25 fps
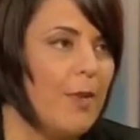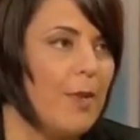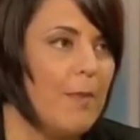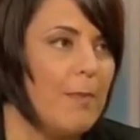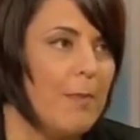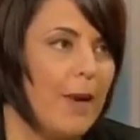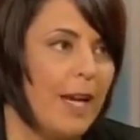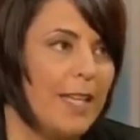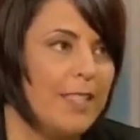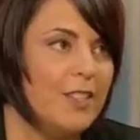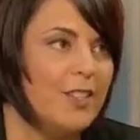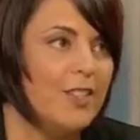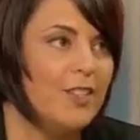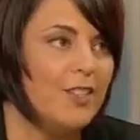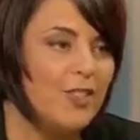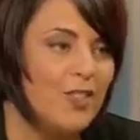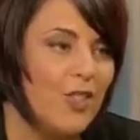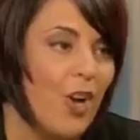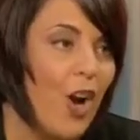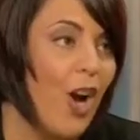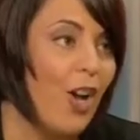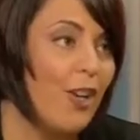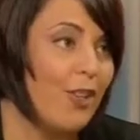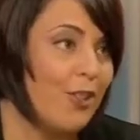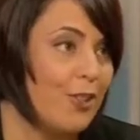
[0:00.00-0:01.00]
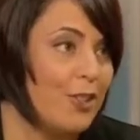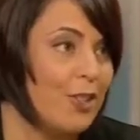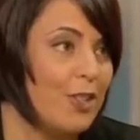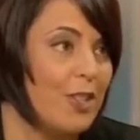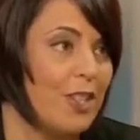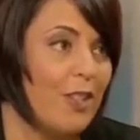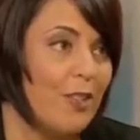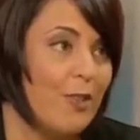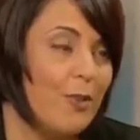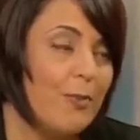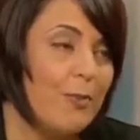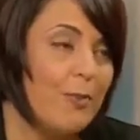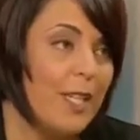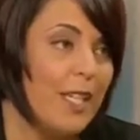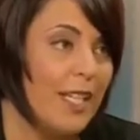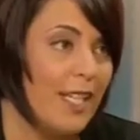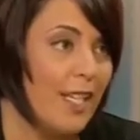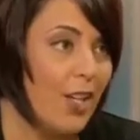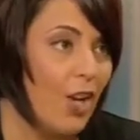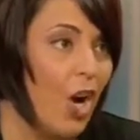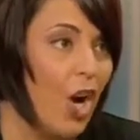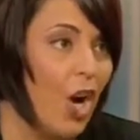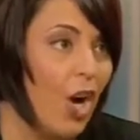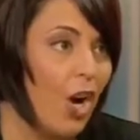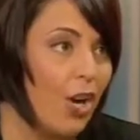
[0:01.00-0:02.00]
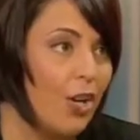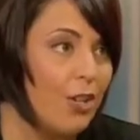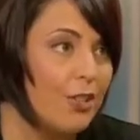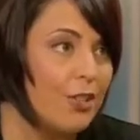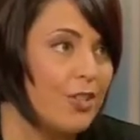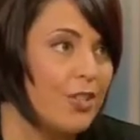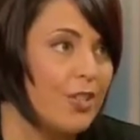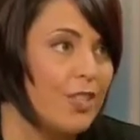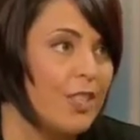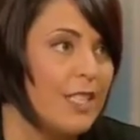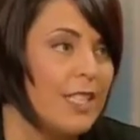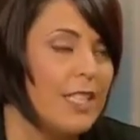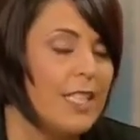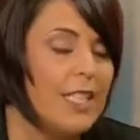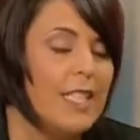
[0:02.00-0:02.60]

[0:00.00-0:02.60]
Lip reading: my daughter's little beating heart.